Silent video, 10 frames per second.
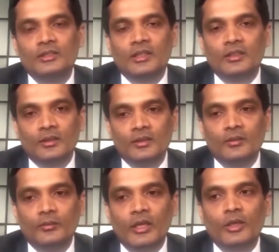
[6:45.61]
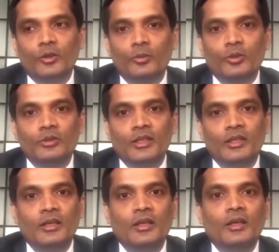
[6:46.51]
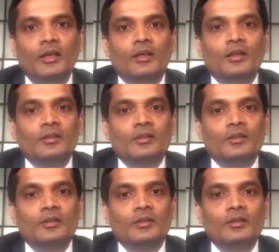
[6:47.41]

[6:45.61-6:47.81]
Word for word: blood how can it gets its nutrients